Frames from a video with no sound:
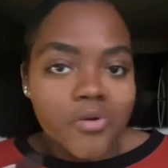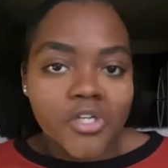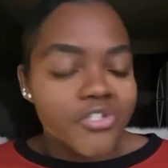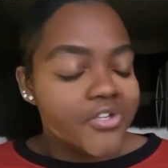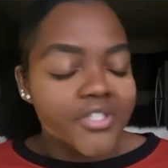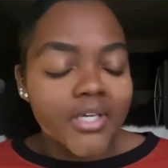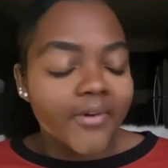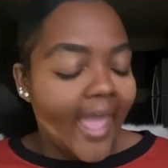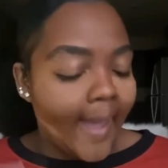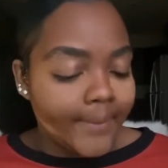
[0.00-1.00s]
gonna see
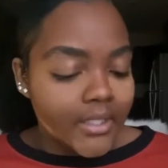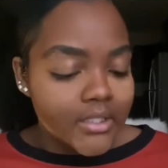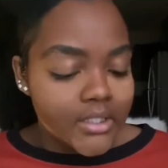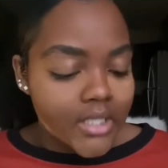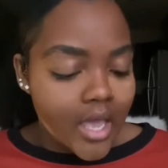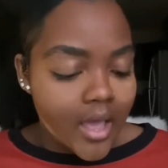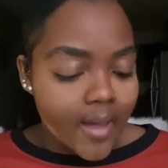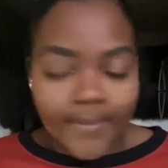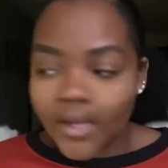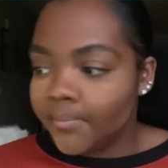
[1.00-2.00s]
what happens.
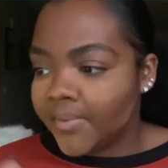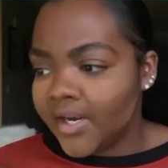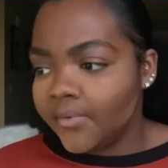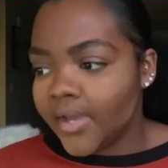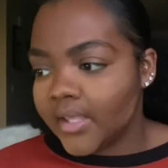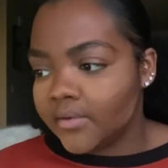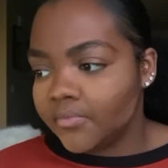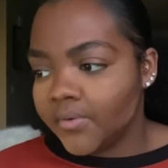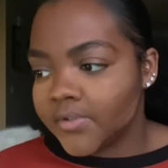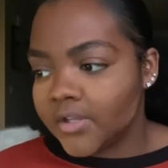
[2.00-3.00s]
But anyway,
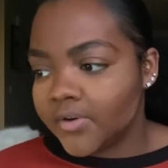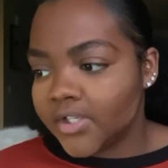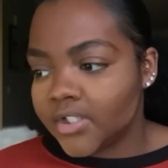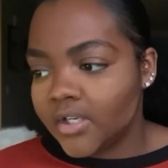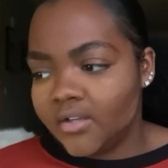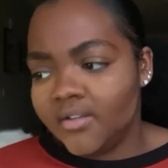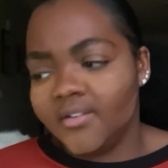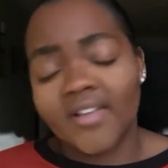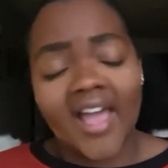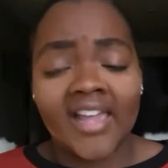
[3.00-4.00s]
what was the question?
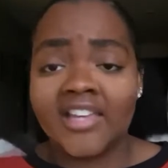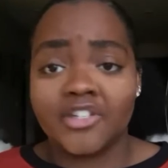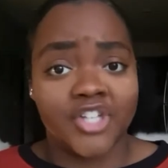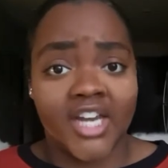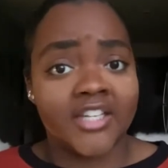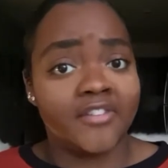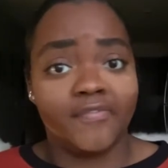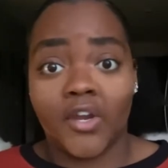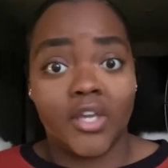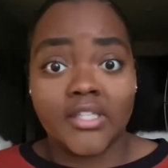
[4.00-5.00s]
I get distracted
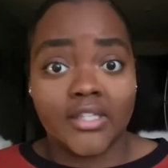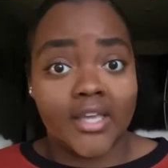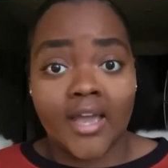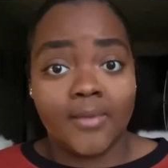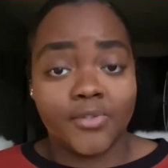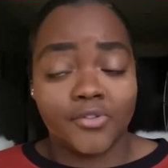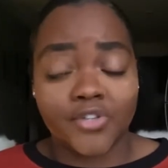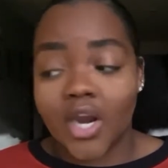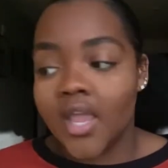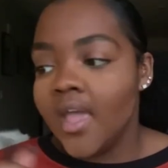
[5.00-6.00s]
very easily. I'm so
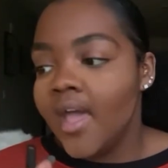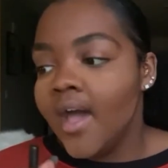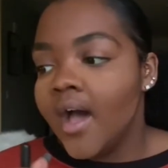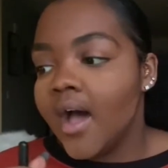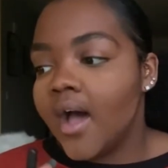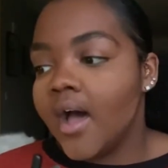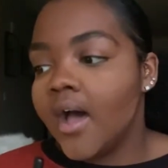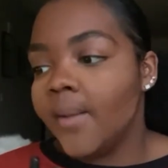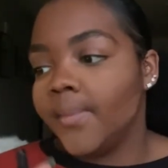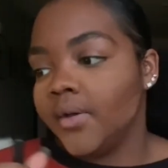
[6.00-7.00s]
sorry.
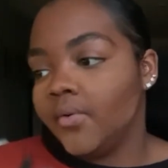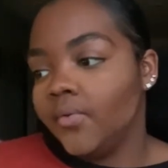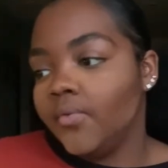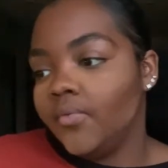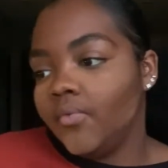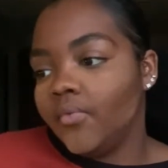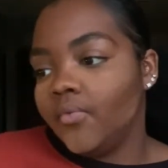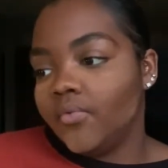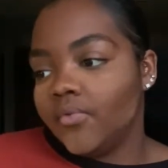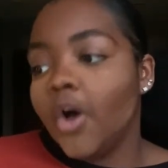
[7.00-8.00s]

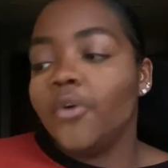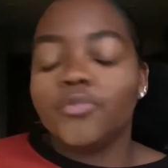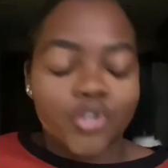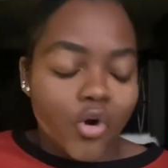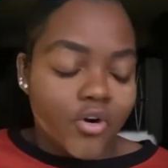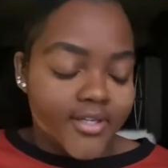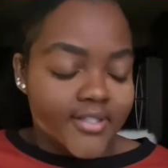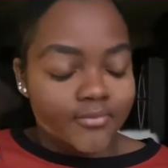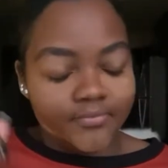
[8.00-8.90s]
Oh, chores.